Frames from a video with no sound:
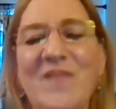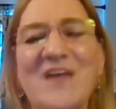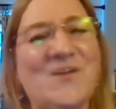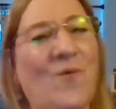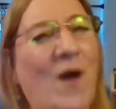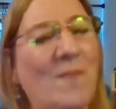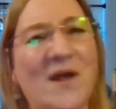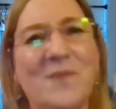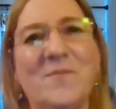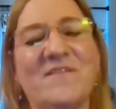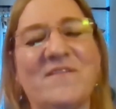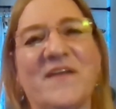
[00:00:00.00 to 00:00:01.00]
So I'm not
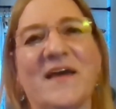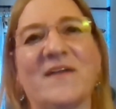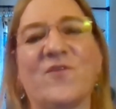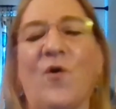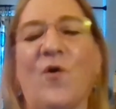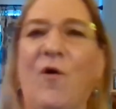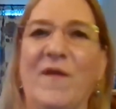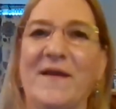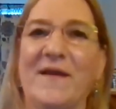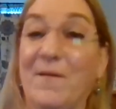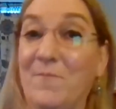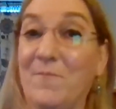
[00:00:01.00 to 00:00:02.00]
a big fan of
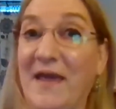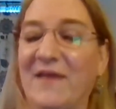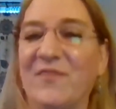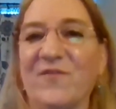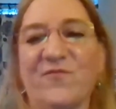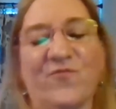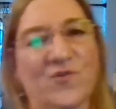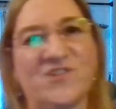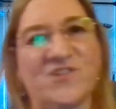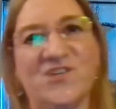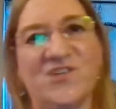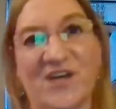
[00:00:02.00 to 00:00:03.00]
calling a man the
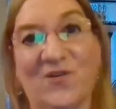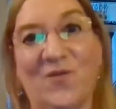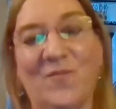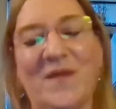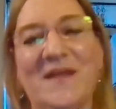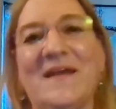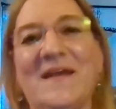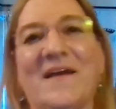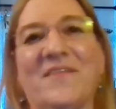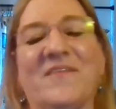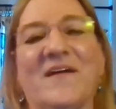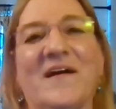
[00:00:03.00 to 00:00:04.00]
first gentleman.
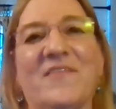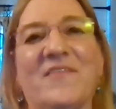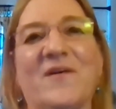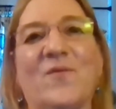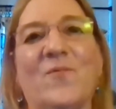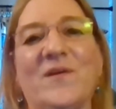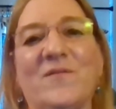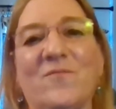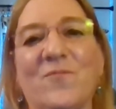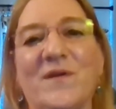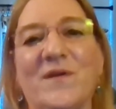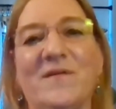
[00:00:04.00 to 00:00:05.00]
I think
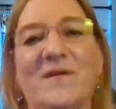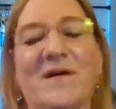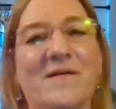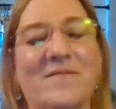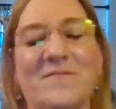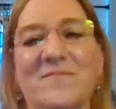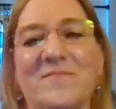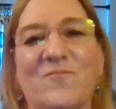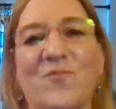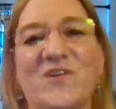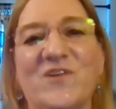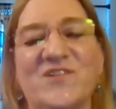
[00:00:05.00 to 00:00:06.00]
we
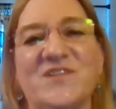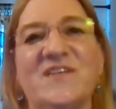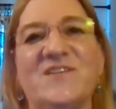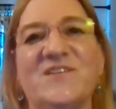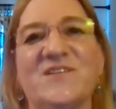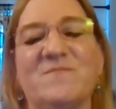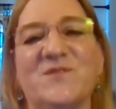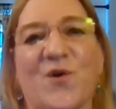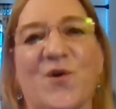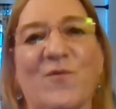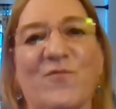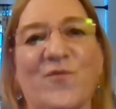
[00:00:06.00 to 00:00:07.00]
just need to
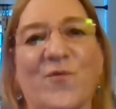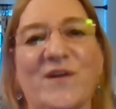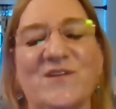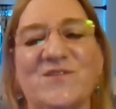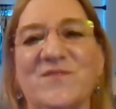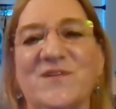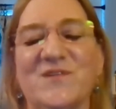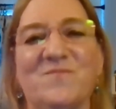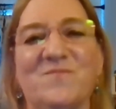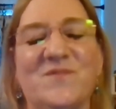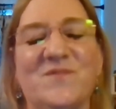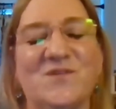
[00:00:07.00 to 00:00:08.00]
start referring to
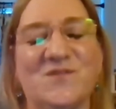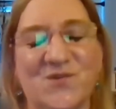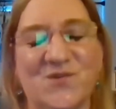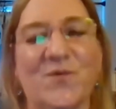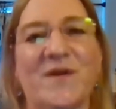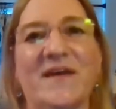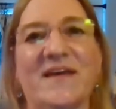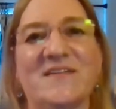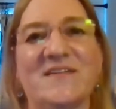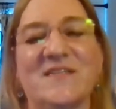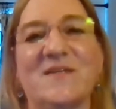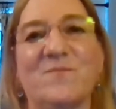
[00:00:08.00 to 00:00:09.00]
it
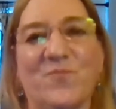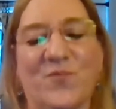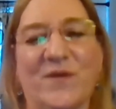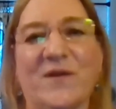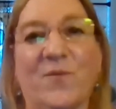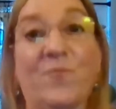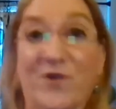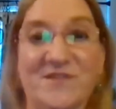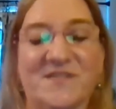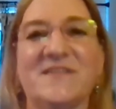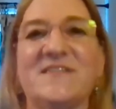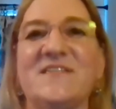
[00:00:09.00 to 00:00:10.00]
as the
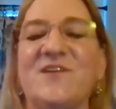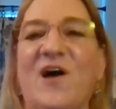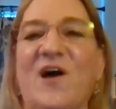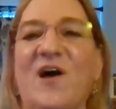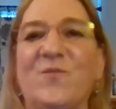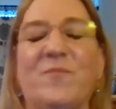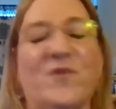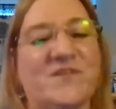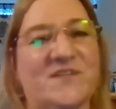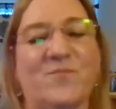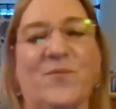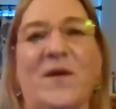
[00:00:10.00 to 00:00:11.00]
President
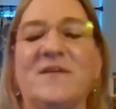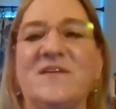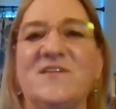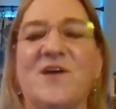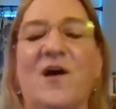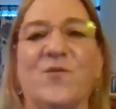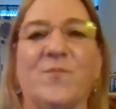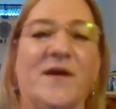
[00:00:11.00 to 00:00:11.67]
Biden and Dr.